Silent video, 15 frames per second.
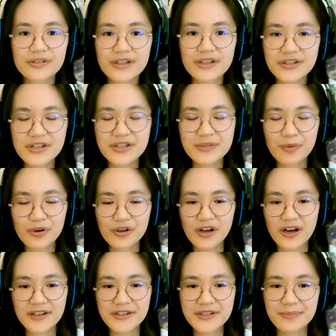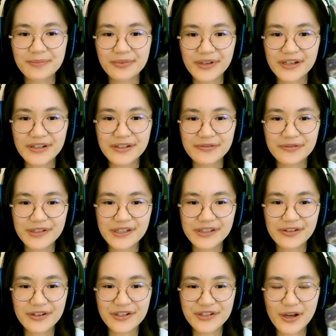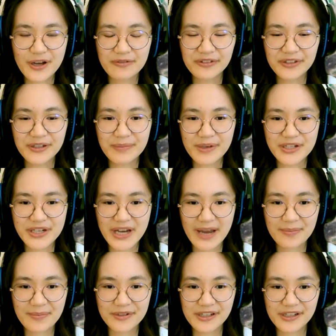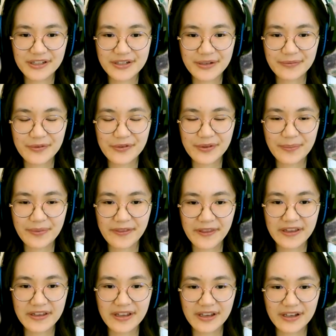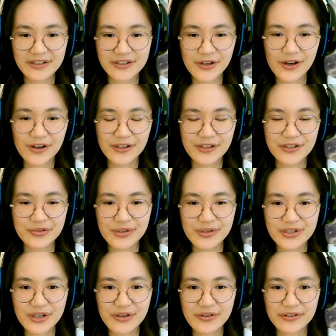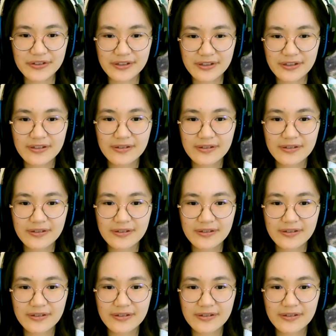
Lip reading: because it's more contemplative, right? There's not really much happening except for them thinking and talking to each other.